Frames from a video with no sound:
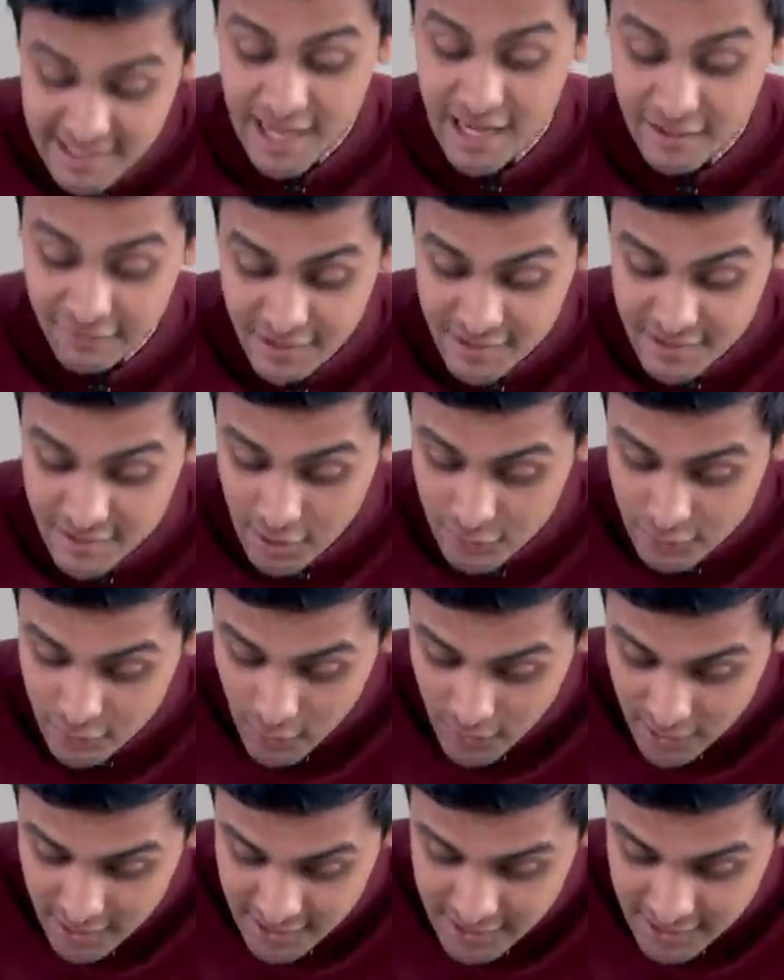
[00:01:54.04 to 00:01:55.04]
hi-fi sound
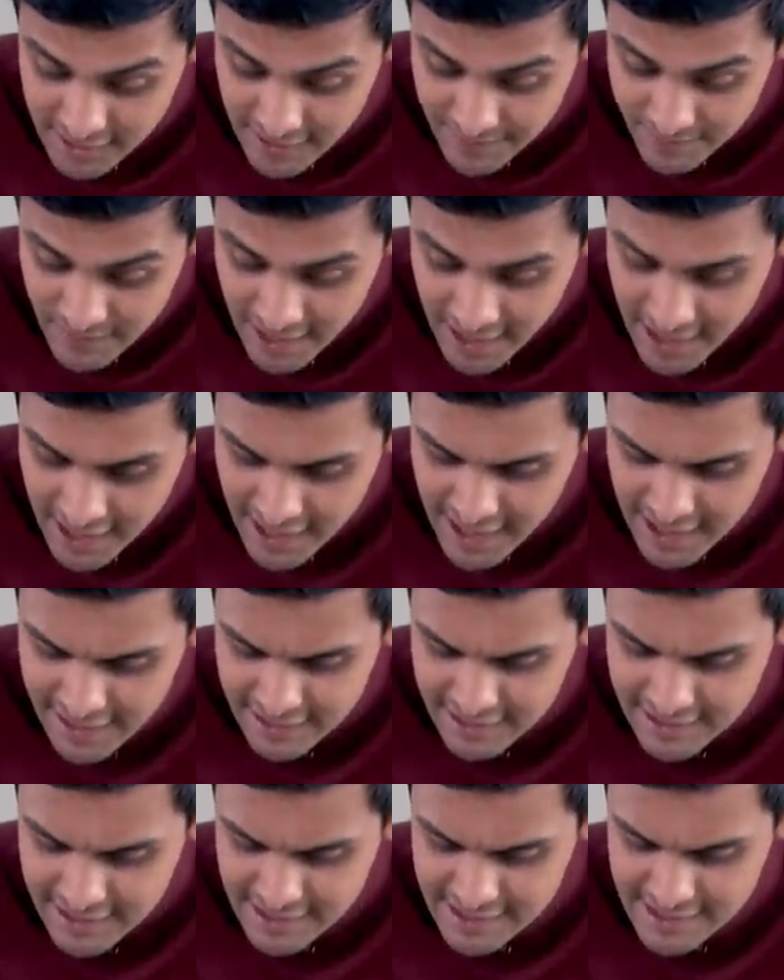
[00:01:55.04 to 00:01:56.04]
quality, and
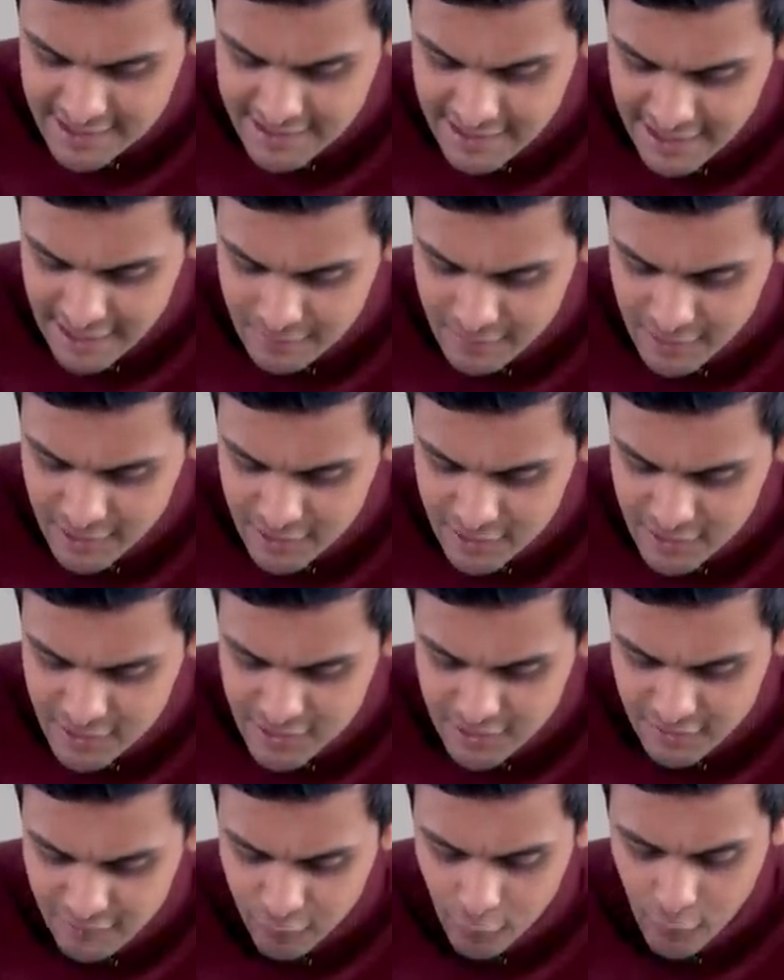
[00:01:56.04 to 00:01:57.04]
it has 10
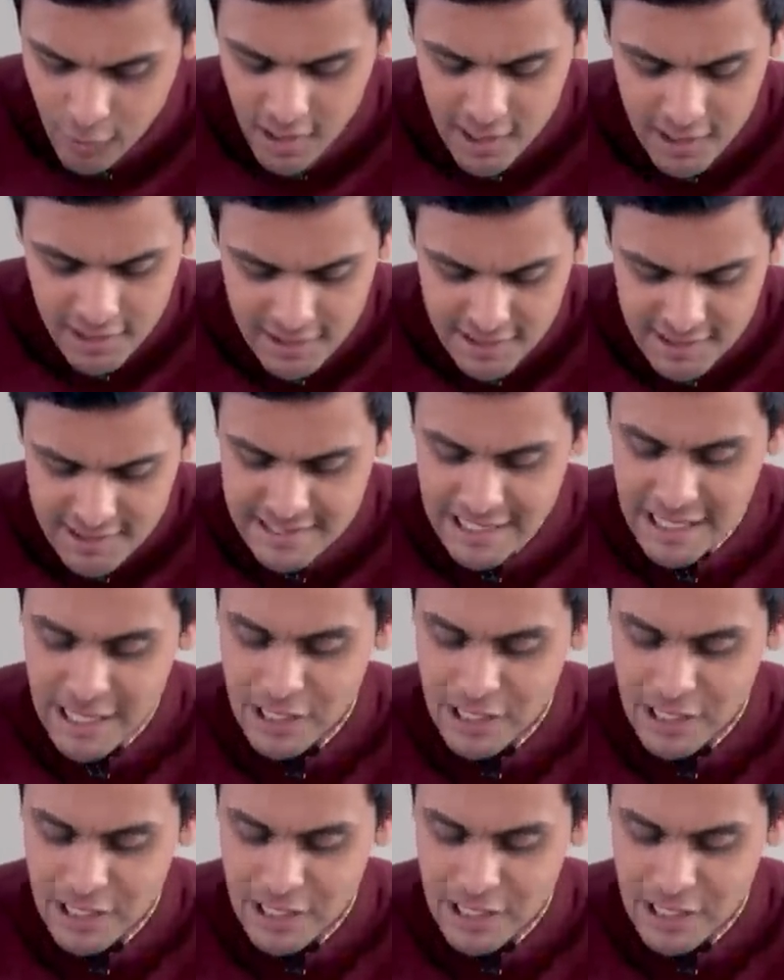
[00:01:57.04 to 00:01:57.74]
meters of wireless